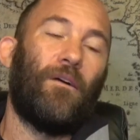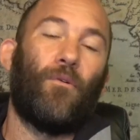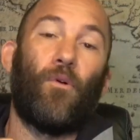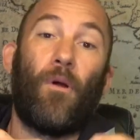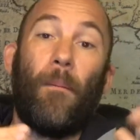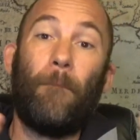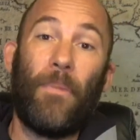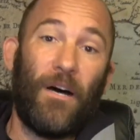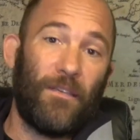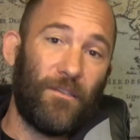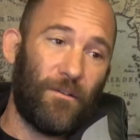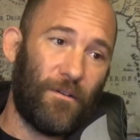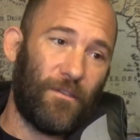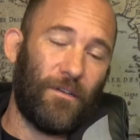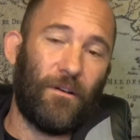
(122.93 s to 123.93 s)
or a buzzer
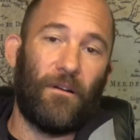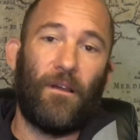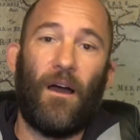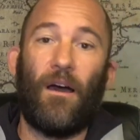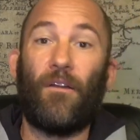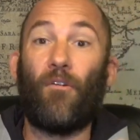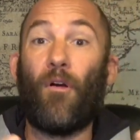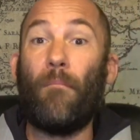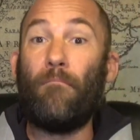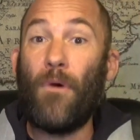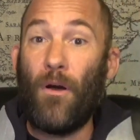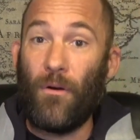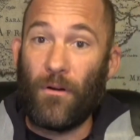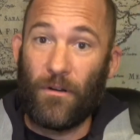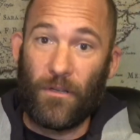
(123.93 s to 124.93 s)
to turn on, or a
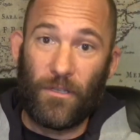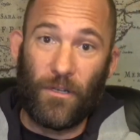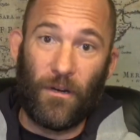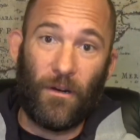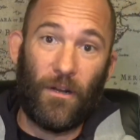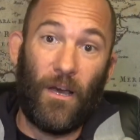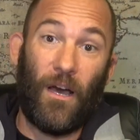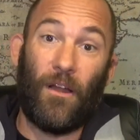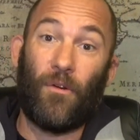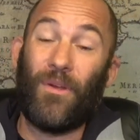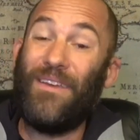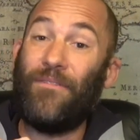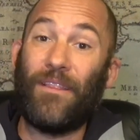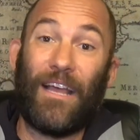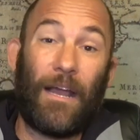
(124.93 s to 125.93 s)
motor to turn on, or
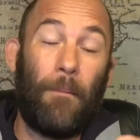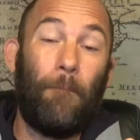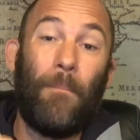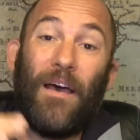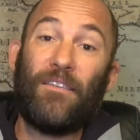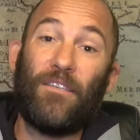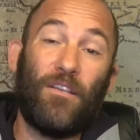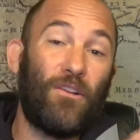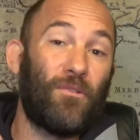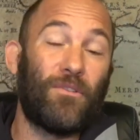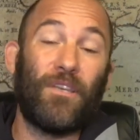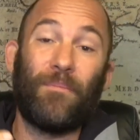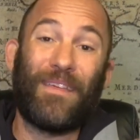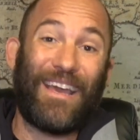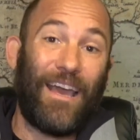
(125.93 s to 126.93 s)
even like a message or
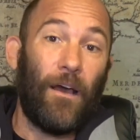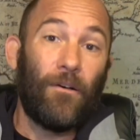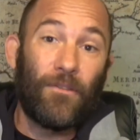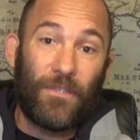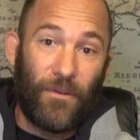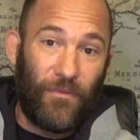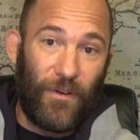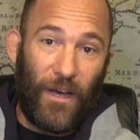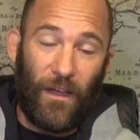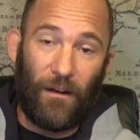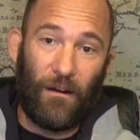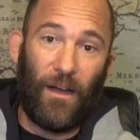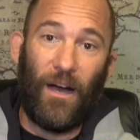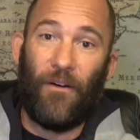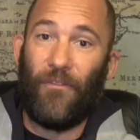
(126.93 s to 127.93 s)
something else to
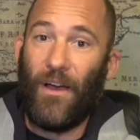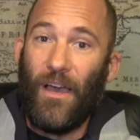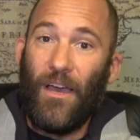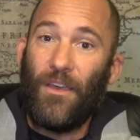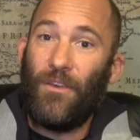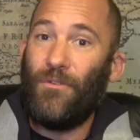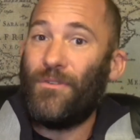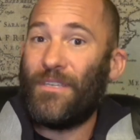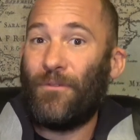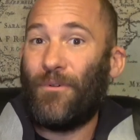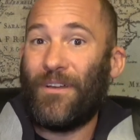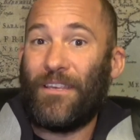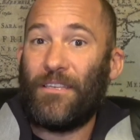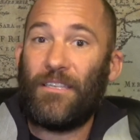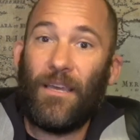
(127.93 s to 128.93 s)
fire off, using one
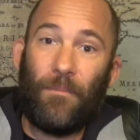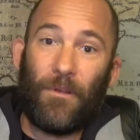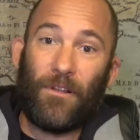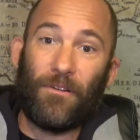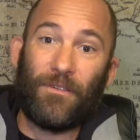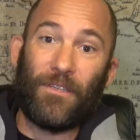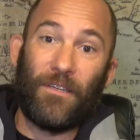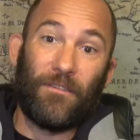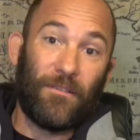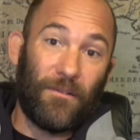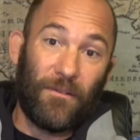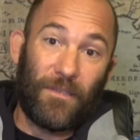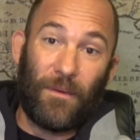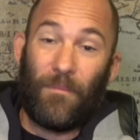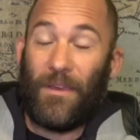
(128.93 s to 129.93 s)
of these temperature
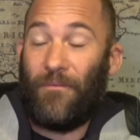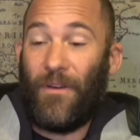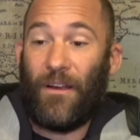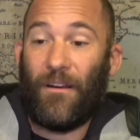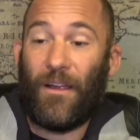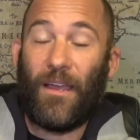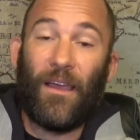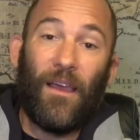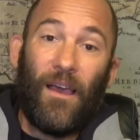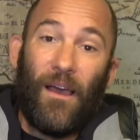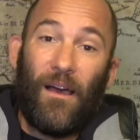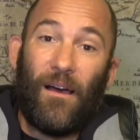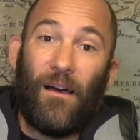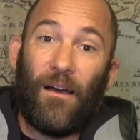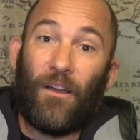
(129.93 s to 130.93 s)
sensors can be a very
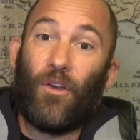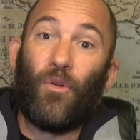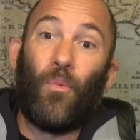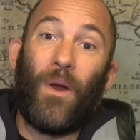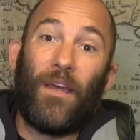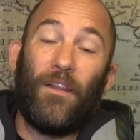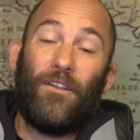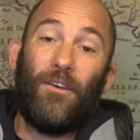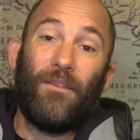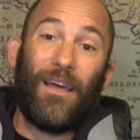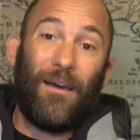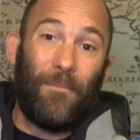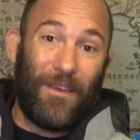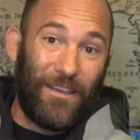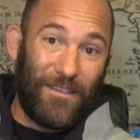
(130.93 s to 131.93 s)
uh, good way to do
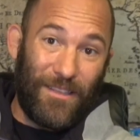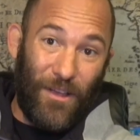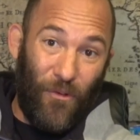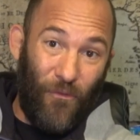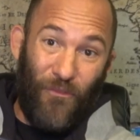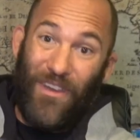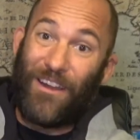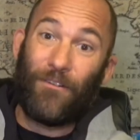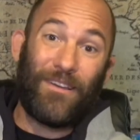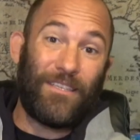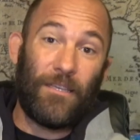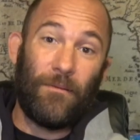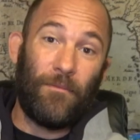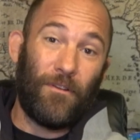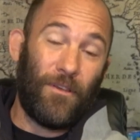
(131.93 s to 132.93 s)
that because they're very
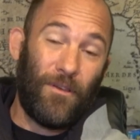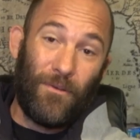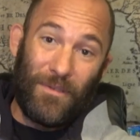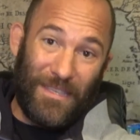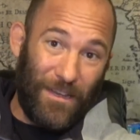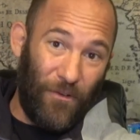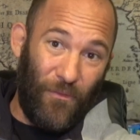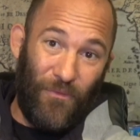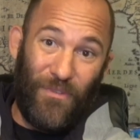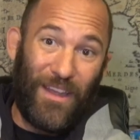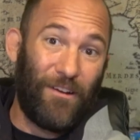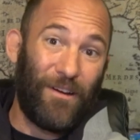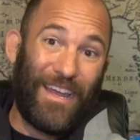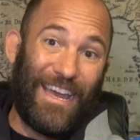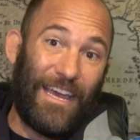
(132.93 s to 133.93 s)
simple to use, they're
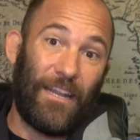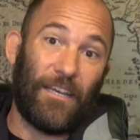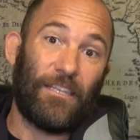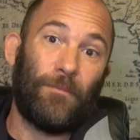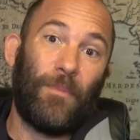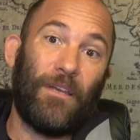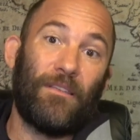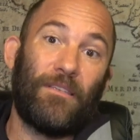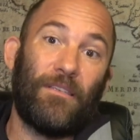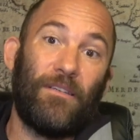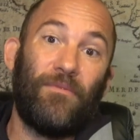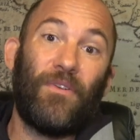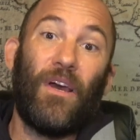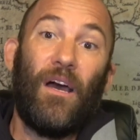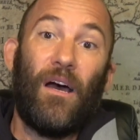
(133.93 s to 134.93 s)
very
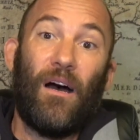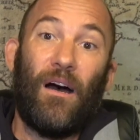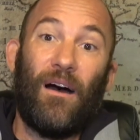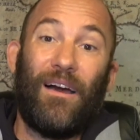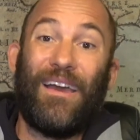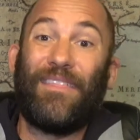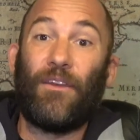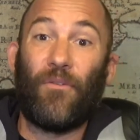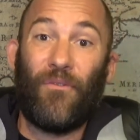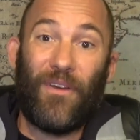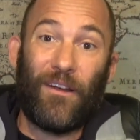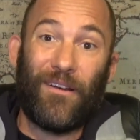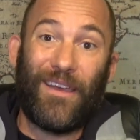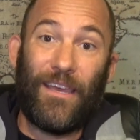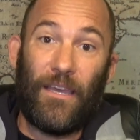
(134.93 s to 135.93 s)
inexpensive, uh, and they're
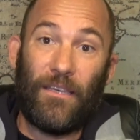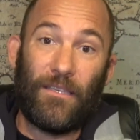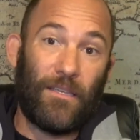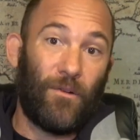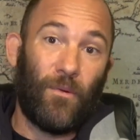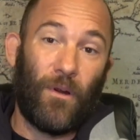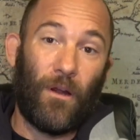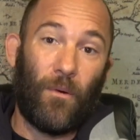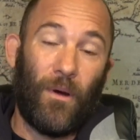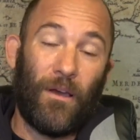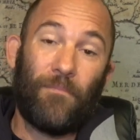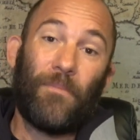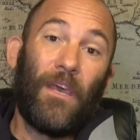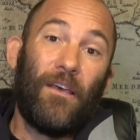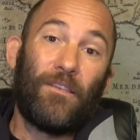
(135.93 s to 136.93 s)
very easy to work with.
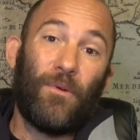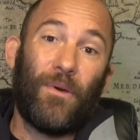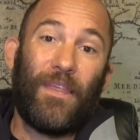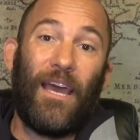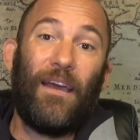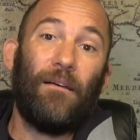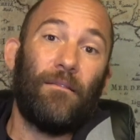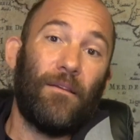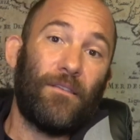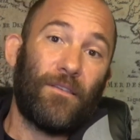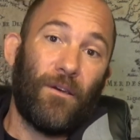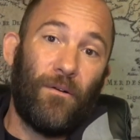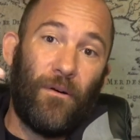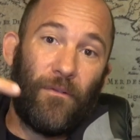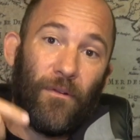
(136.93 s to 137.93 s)
So with that, let's
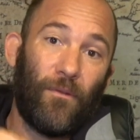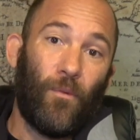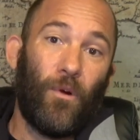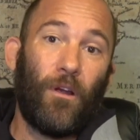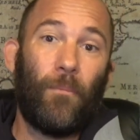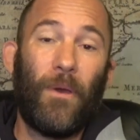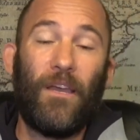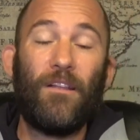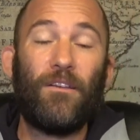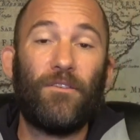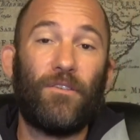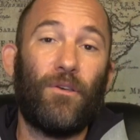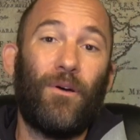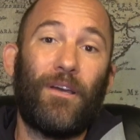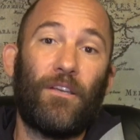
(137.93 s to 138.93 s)
go over to the workbench
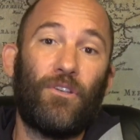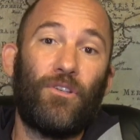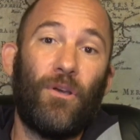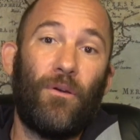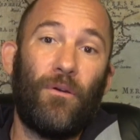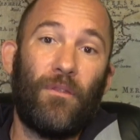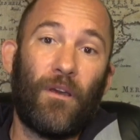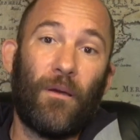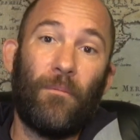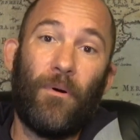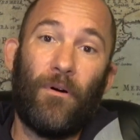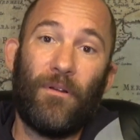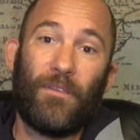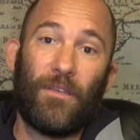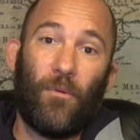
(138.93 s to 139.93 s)
so I can show you the
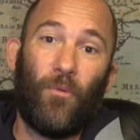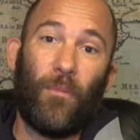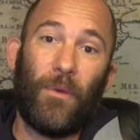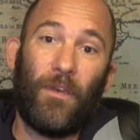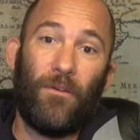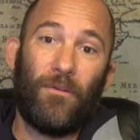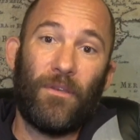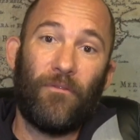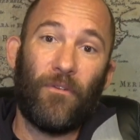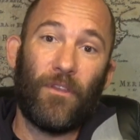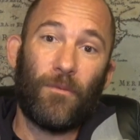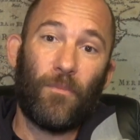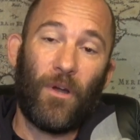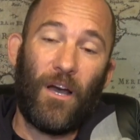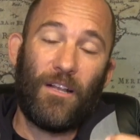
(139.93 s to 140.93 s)
components that we'll be using for this
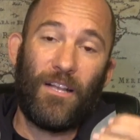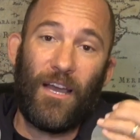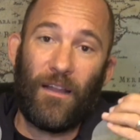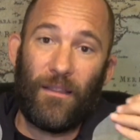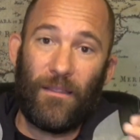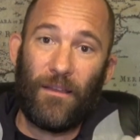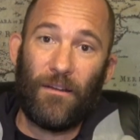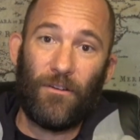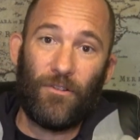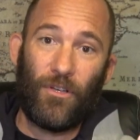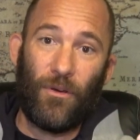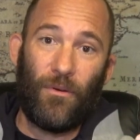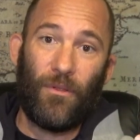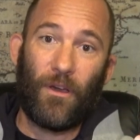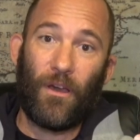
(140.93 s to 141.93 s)
project. Then I'll
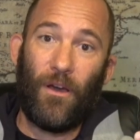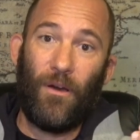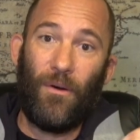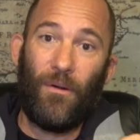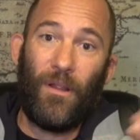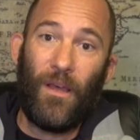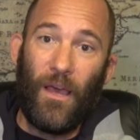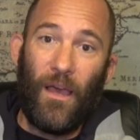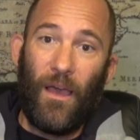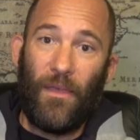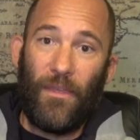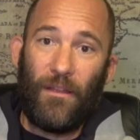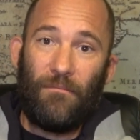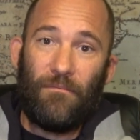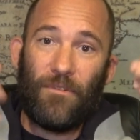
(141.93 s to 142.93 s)
show you the code and
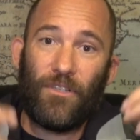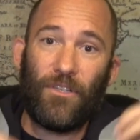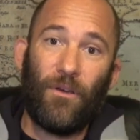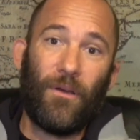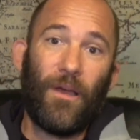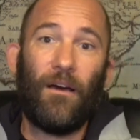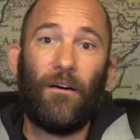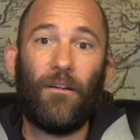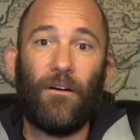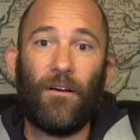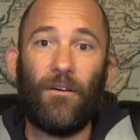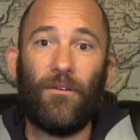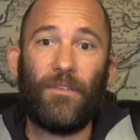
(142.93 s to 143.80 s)
then show you how it all goes